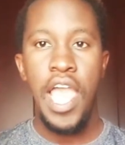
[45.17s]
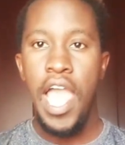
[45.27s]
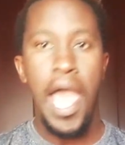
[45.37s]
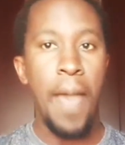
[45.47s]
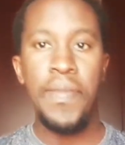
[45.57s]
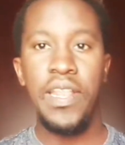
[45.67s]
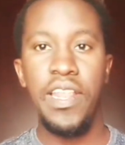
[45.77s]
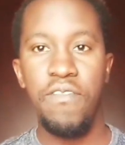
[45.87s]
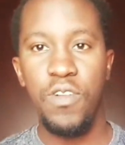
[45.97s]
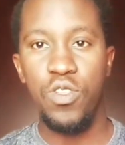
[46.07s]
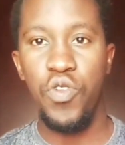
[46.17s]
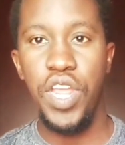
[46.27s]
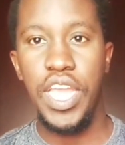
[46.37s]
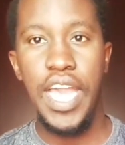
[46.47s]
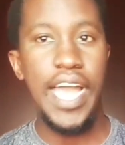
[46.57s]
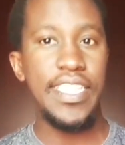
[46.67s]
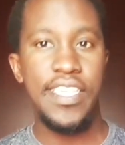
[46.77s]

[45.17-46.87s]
happy level 3, guys.